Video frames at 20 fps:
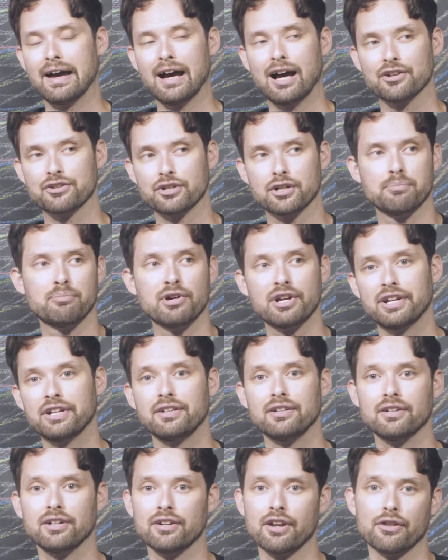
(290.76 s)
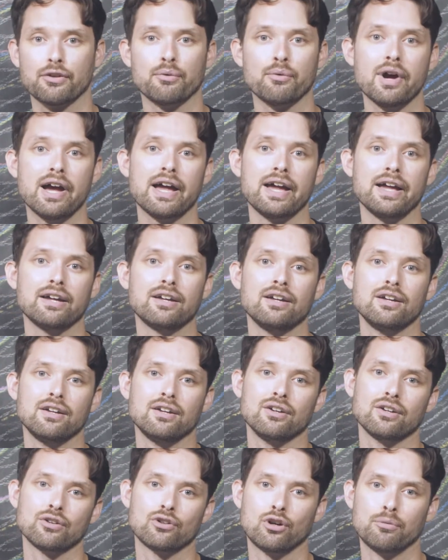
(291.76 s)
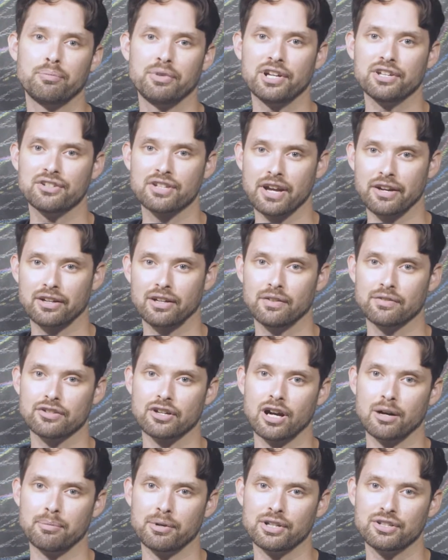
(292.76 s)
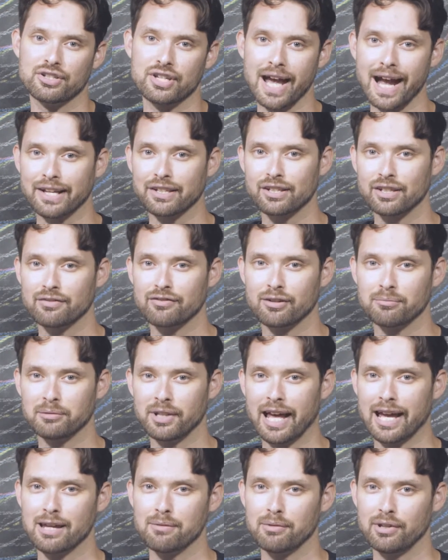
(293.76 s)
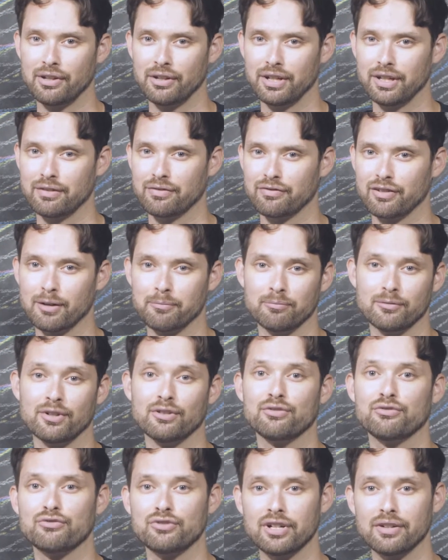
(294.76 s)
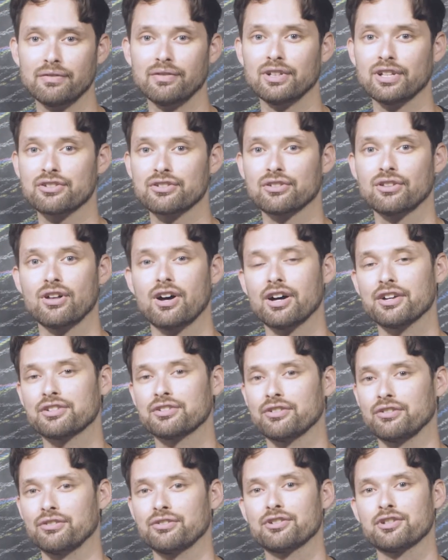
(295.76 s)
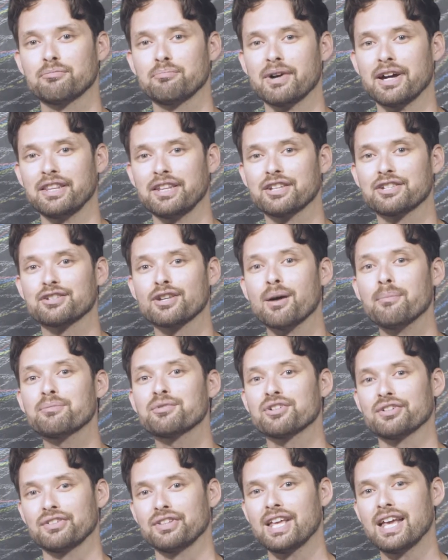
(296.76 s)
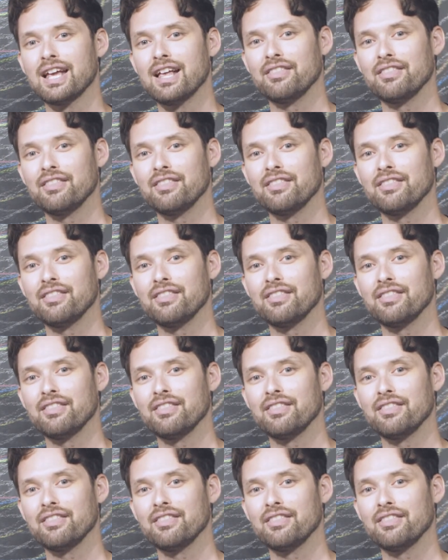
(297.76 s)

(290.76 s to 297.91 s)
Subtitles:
So to put it another way, corporate executives are protected from liability from frivolous lawsuits by the assumption